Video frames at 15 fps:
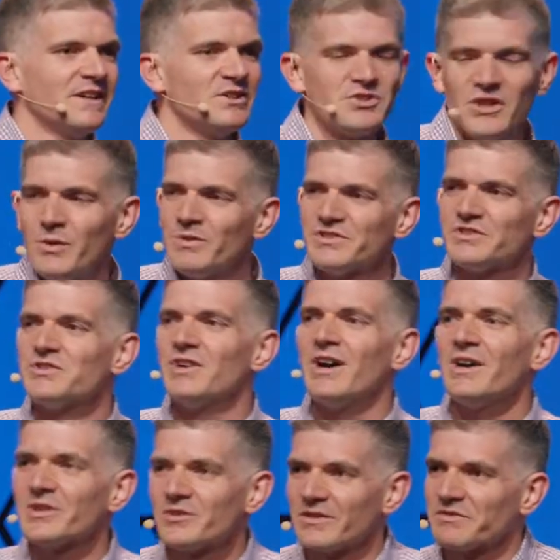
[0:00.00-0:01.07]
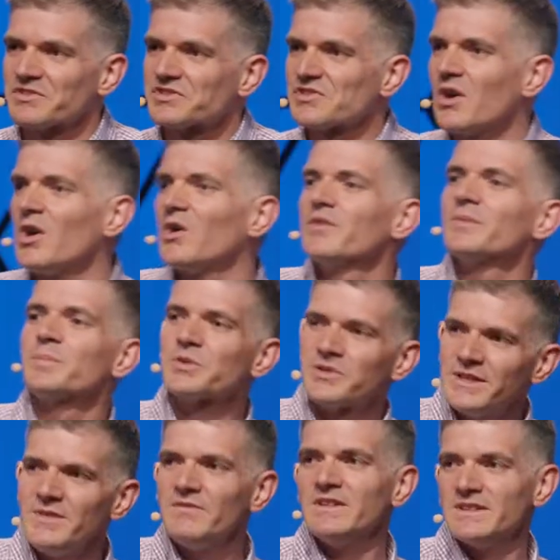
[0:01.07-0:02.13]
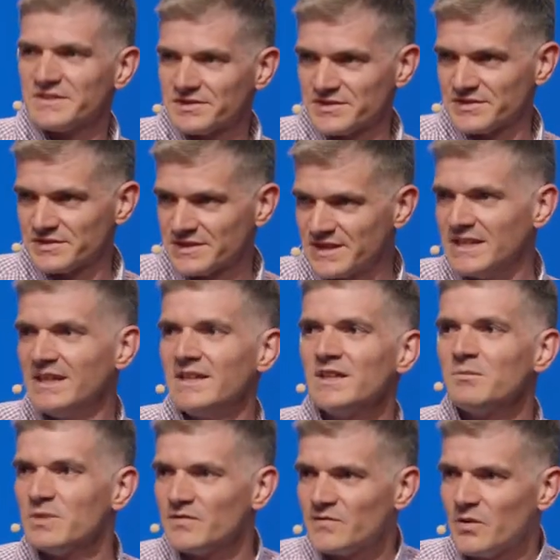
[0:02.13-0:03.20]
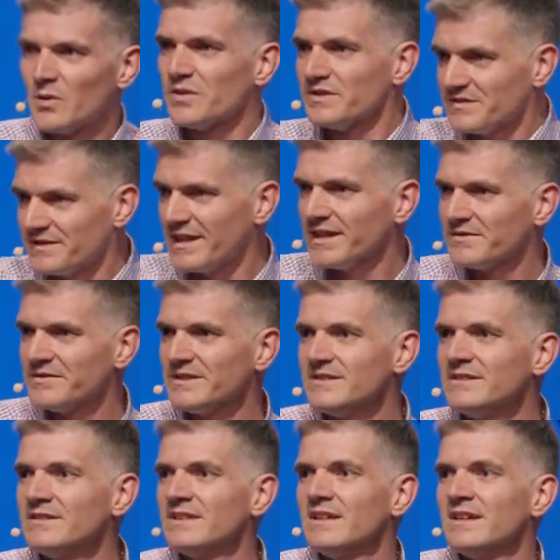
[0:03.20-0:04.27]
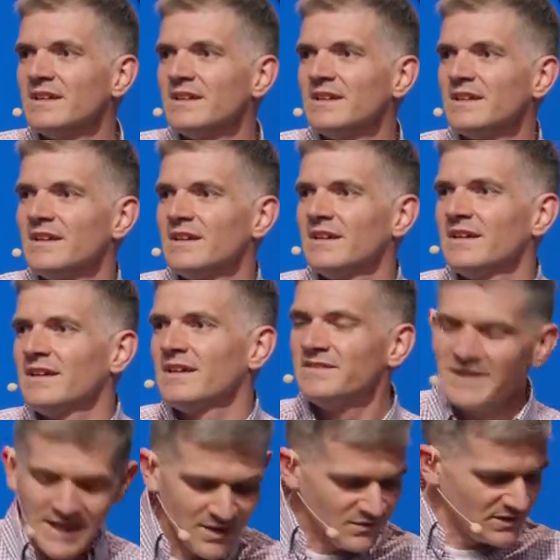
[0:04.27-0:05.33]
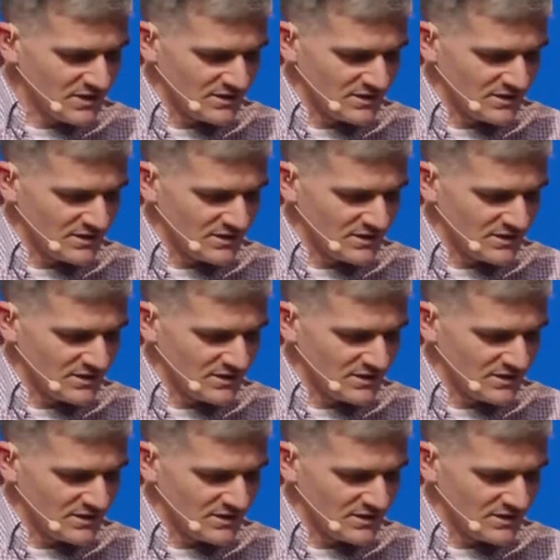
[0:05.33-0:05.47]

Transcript: She was a daughter of Saul, the previous king before David. And David